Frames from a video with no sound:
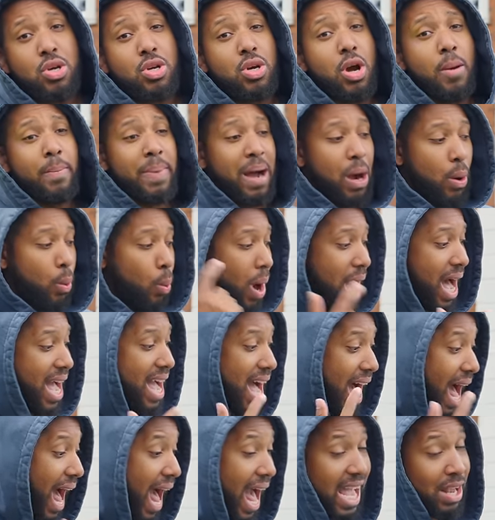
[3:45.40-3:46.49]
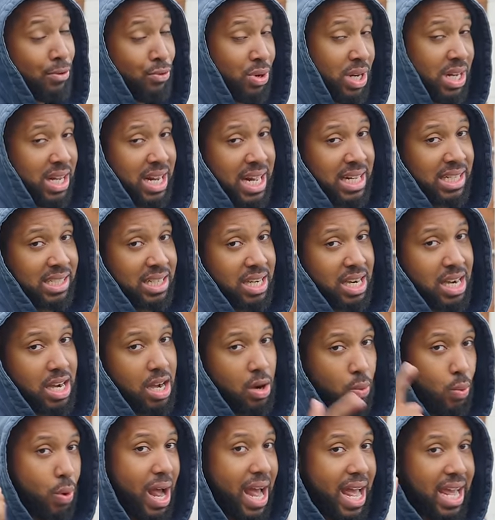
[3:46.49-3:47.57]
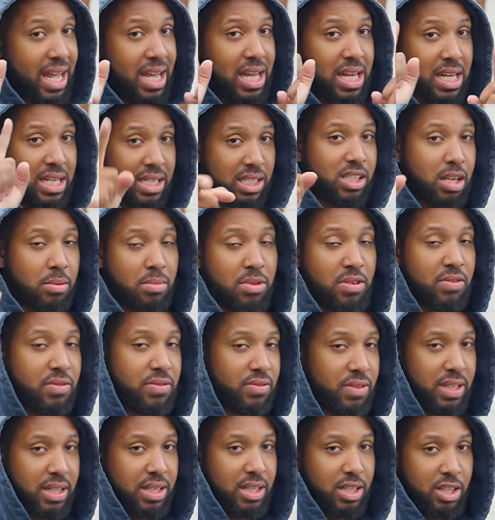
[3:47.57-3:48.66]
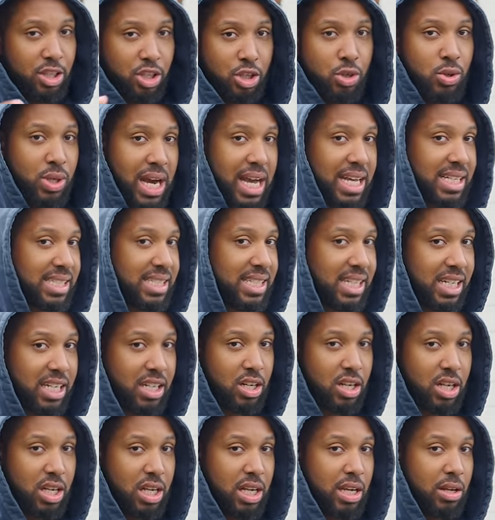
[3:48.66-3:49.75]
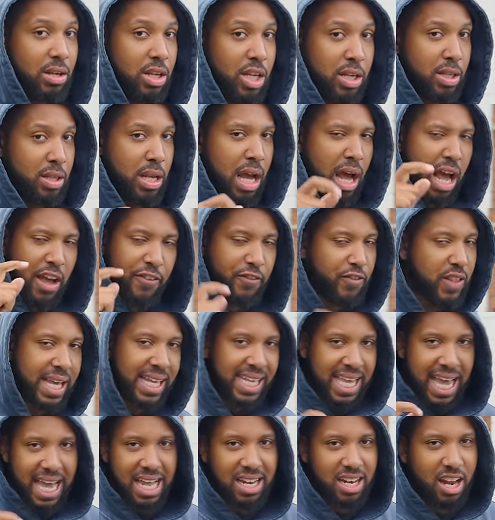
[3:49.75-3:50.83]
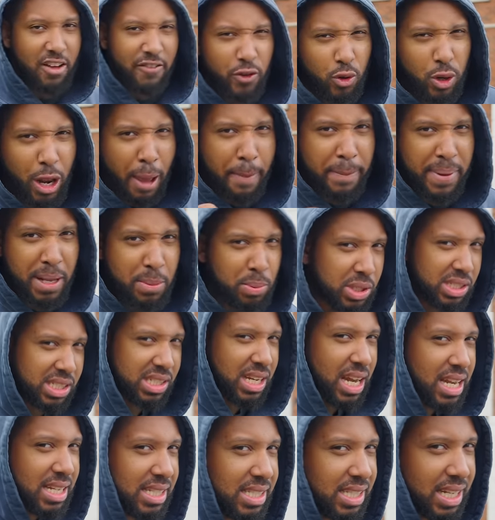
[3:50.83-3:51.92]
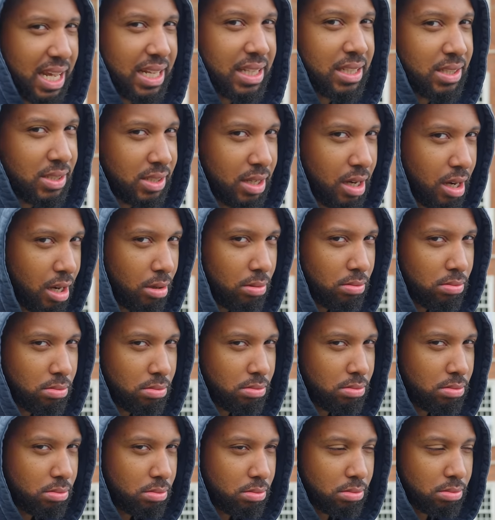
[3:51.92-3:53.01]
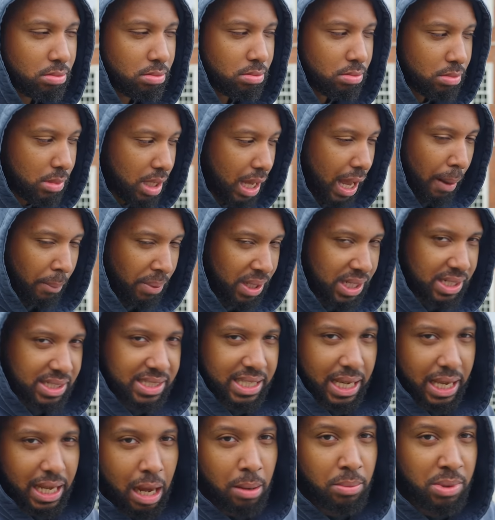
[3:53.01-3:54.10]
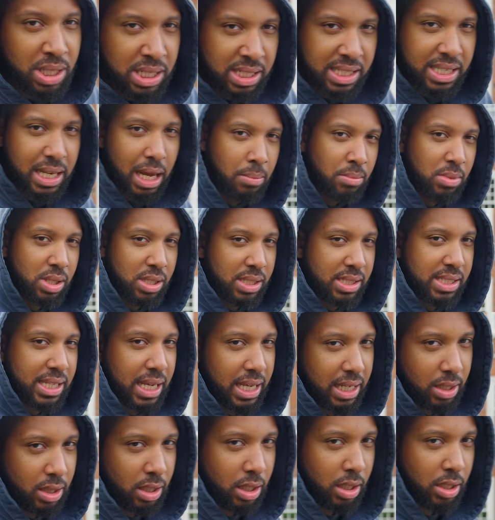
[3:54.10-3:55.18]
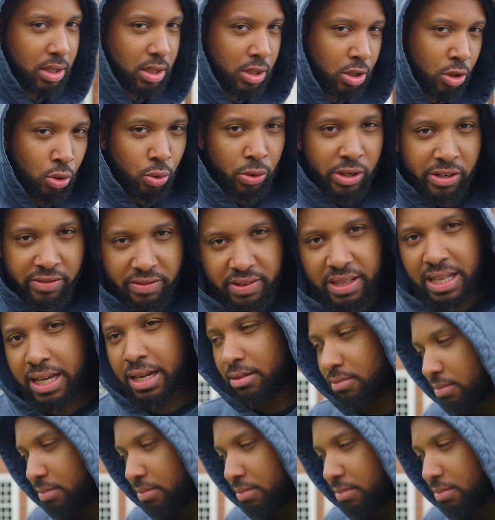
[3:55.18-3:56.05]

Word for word: you about why I really like this car and why some of you guys didn't. I, again, I feel like people are starting to like this car. I'm gonna take I'm gonna t- I'm gonna take the the glory for that.